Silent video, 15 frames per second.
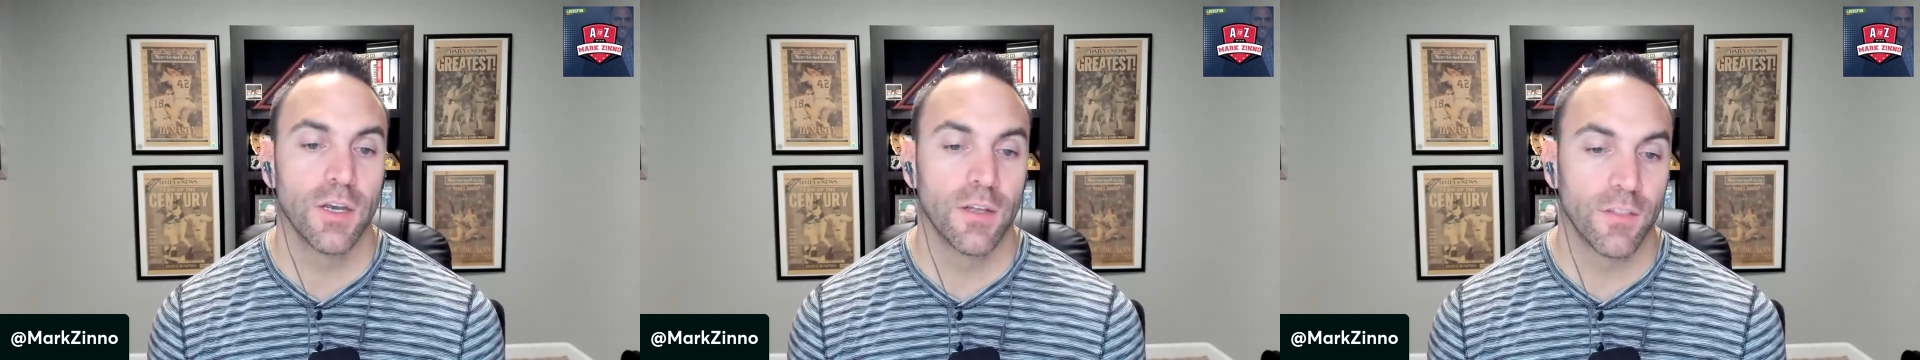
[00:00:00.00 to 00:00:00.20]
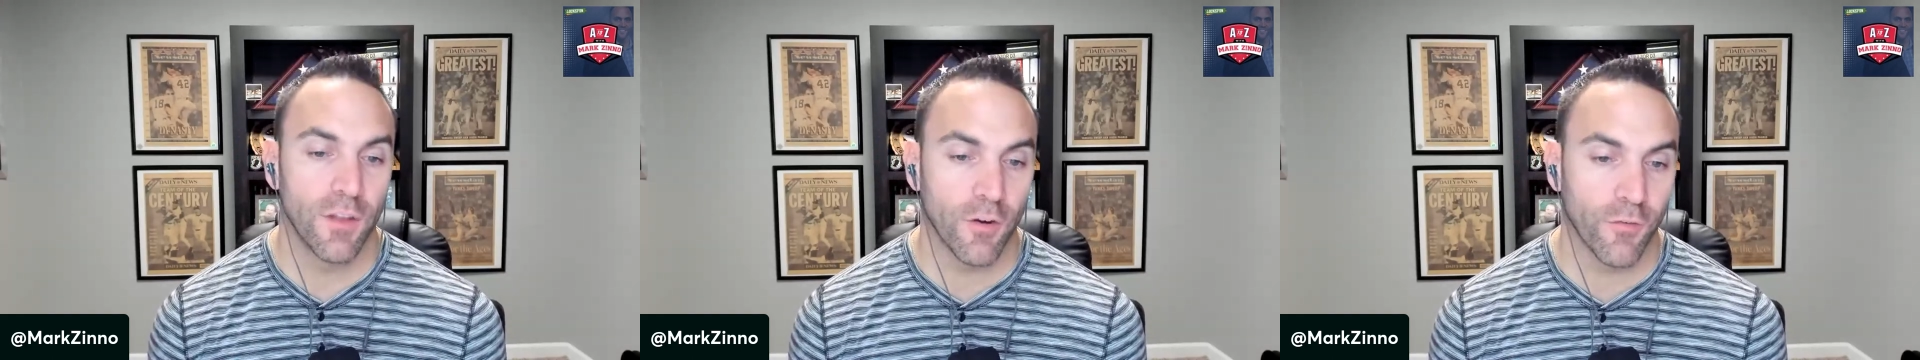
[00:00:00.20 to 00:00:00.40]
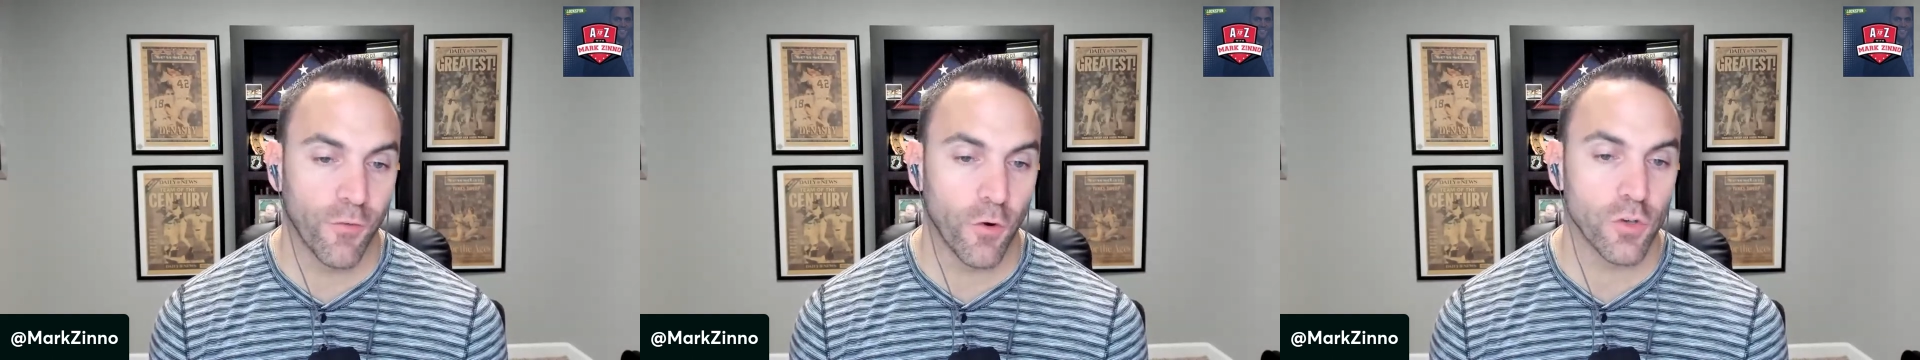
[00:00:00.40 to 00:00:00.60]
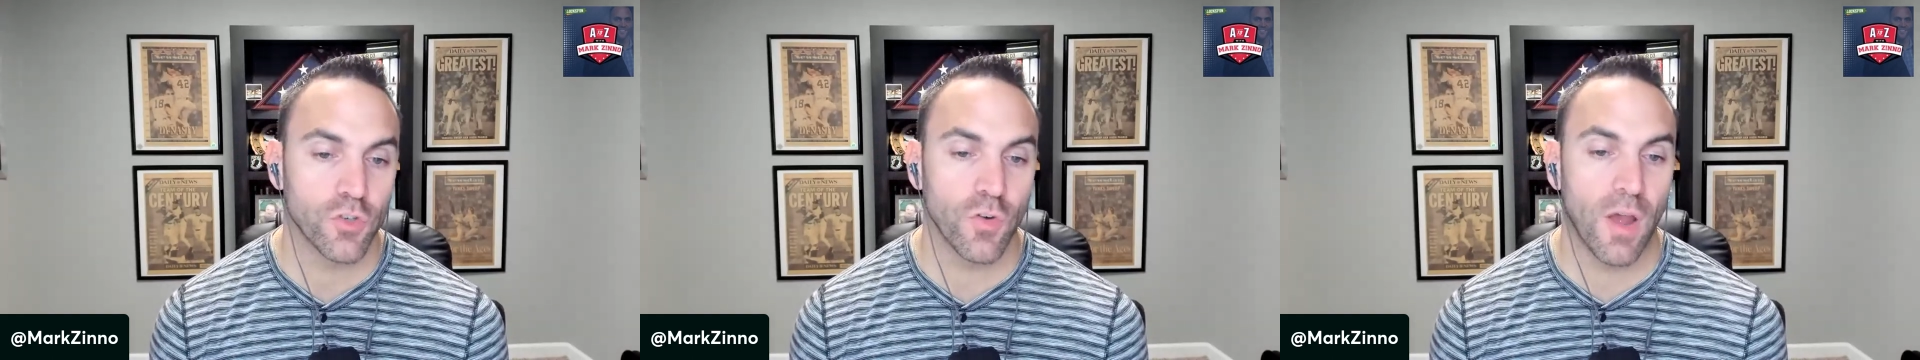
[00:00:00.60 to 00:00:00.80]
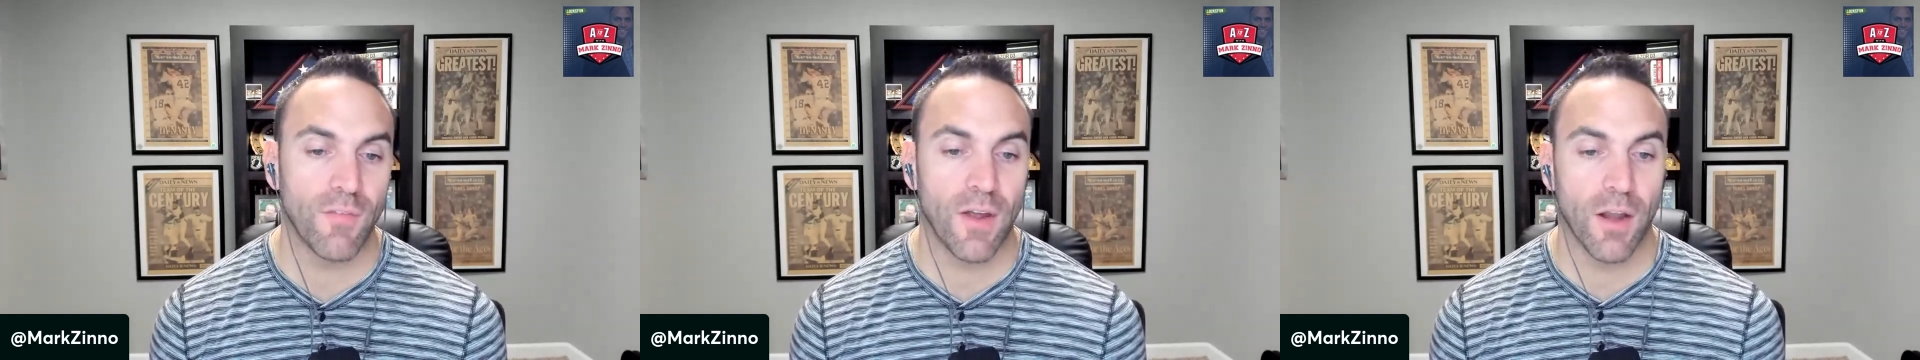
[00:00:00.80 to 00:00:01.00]
their first
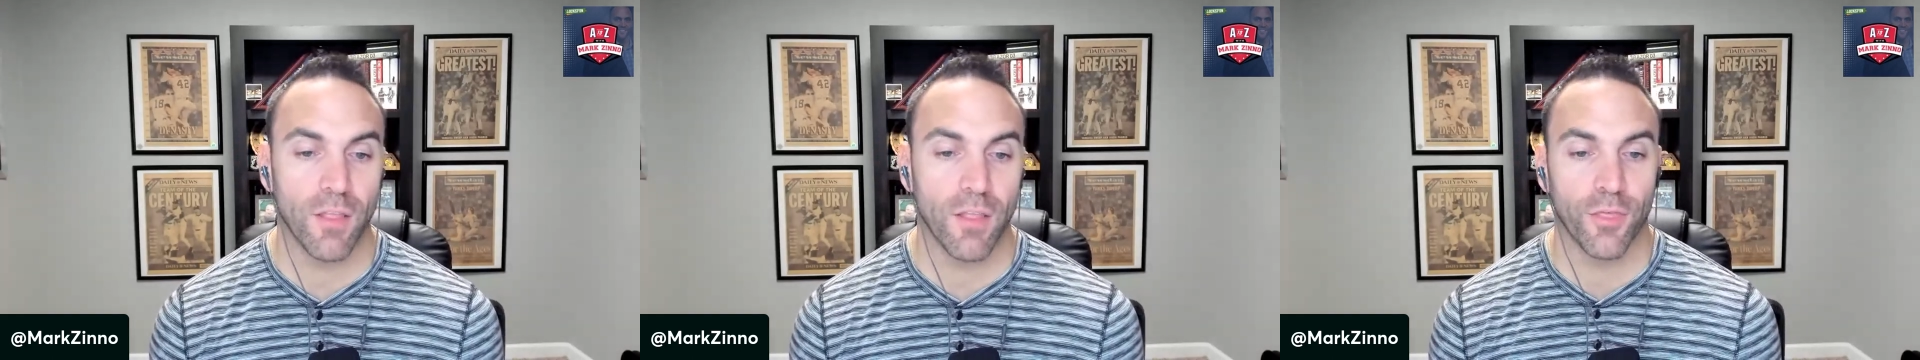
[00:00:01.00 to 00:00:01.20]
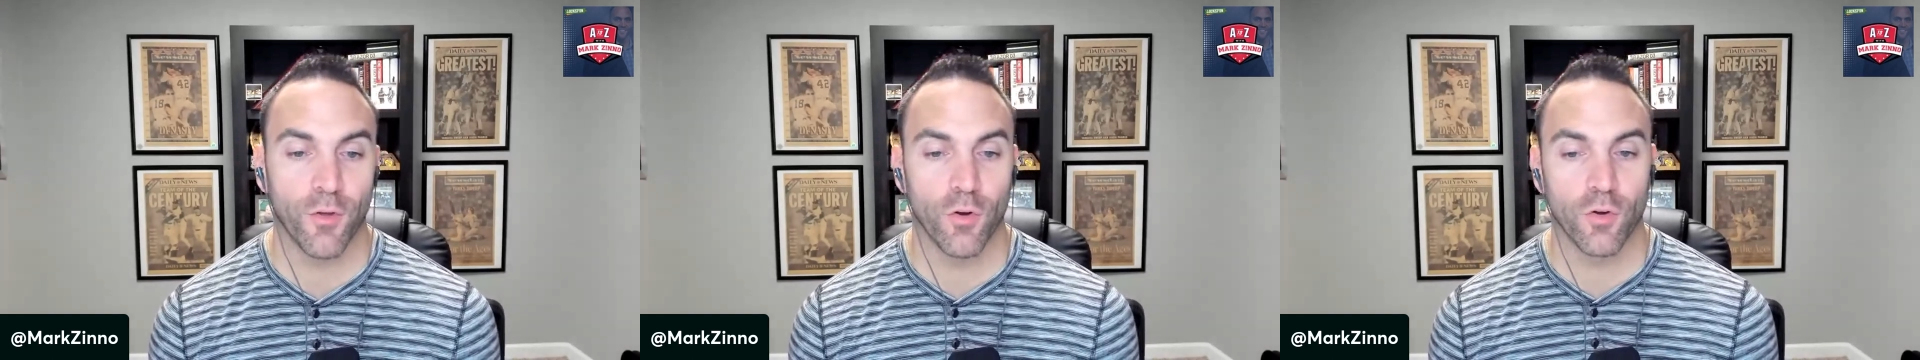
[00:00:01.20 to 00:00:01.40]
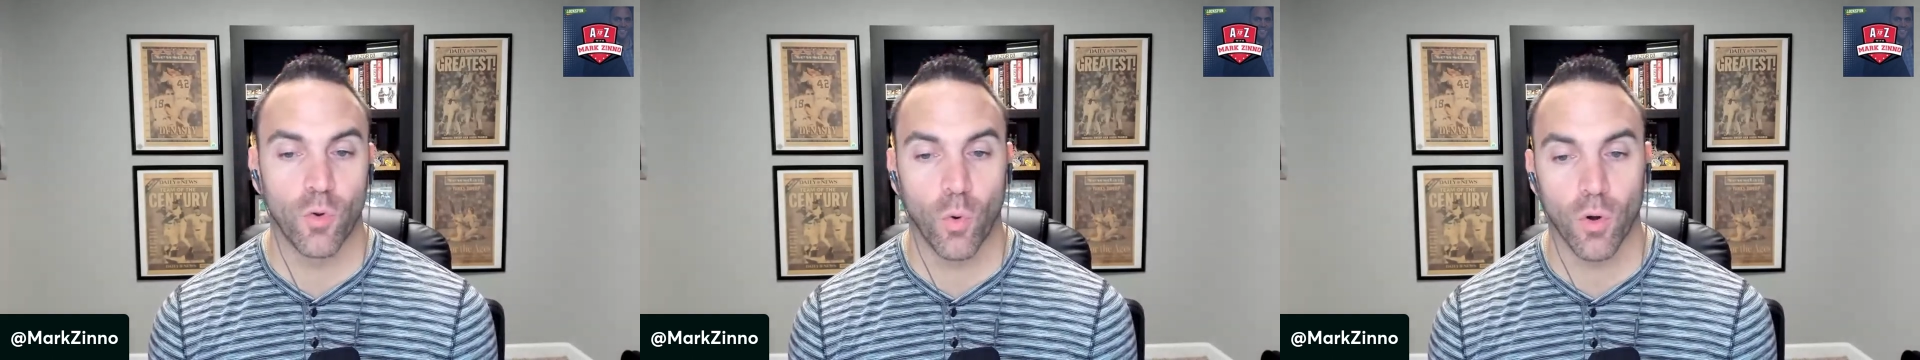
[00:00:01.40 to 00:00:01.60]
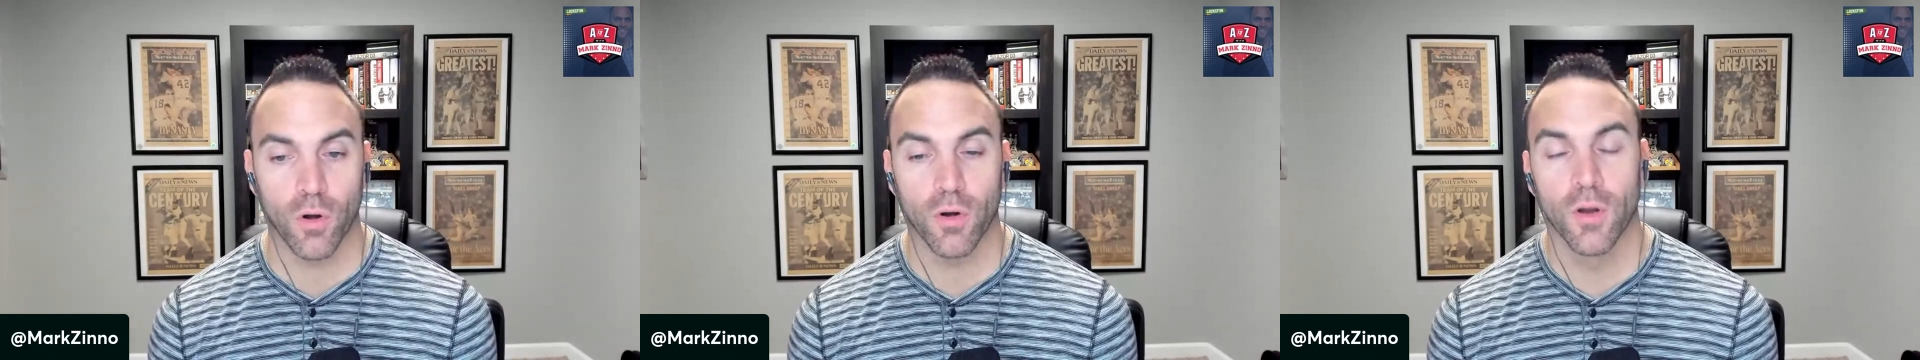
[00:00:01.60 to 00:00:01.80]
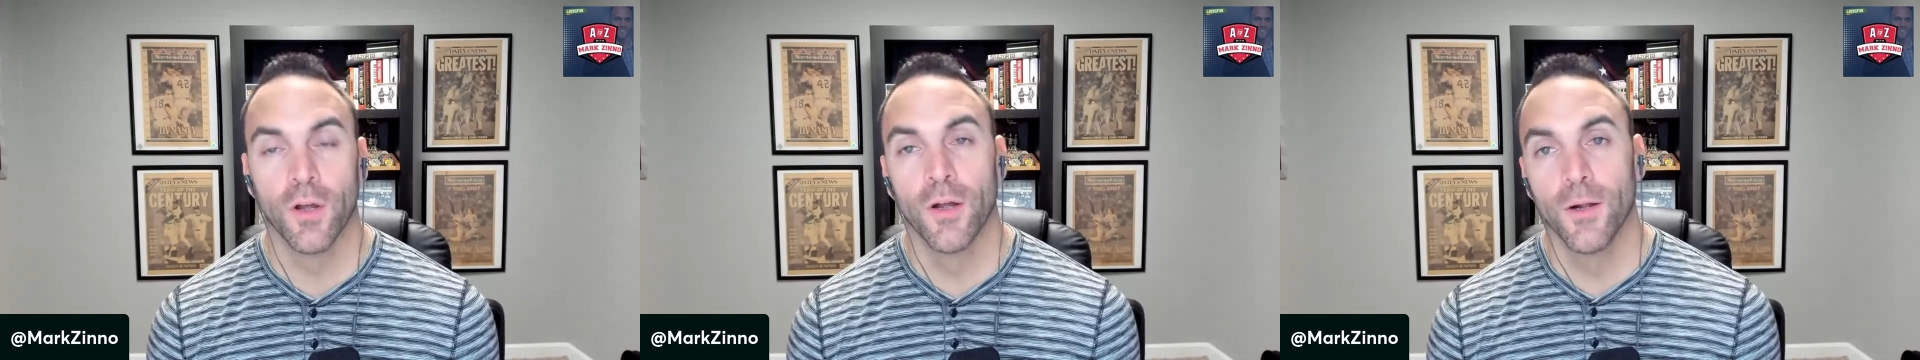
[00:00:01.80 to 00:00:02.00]
drive out of the third quarter,